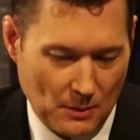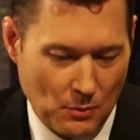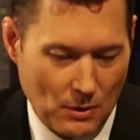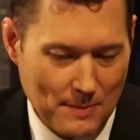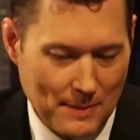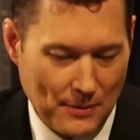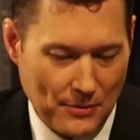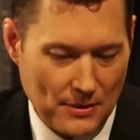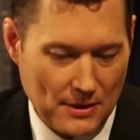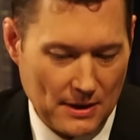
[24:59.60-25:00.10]
And what
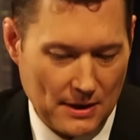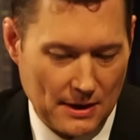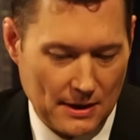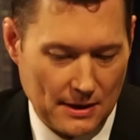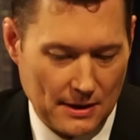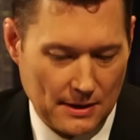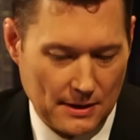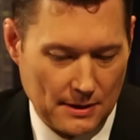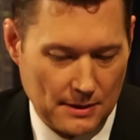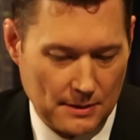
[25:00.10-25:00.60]
about
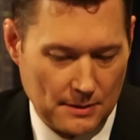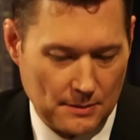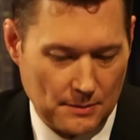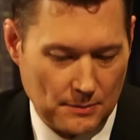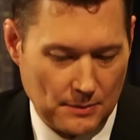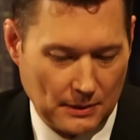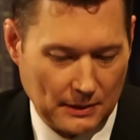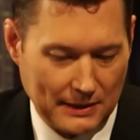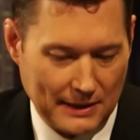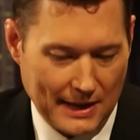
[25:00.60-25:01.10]

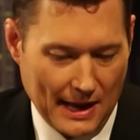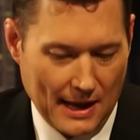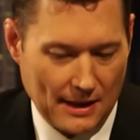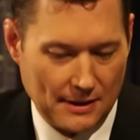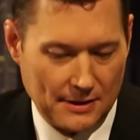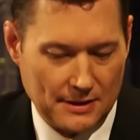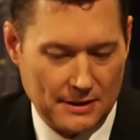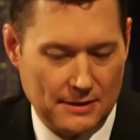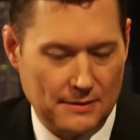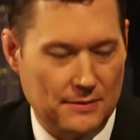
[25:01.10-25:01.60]
the
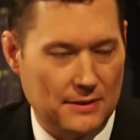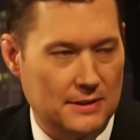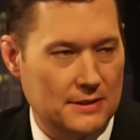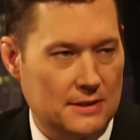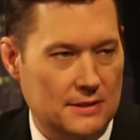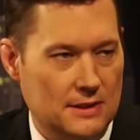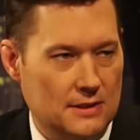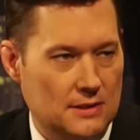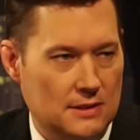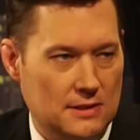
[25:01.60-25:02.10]
legality of
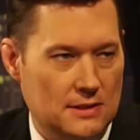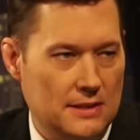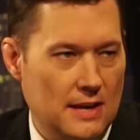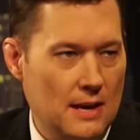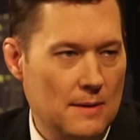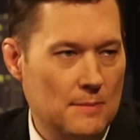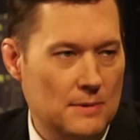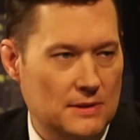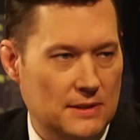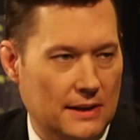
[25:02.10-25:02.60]
this? Is this the
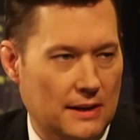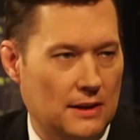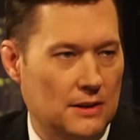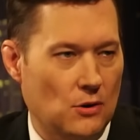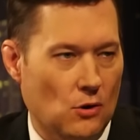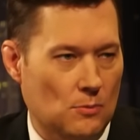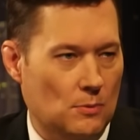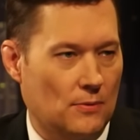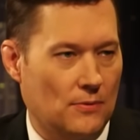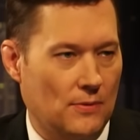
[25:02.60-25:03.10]
same as like a normal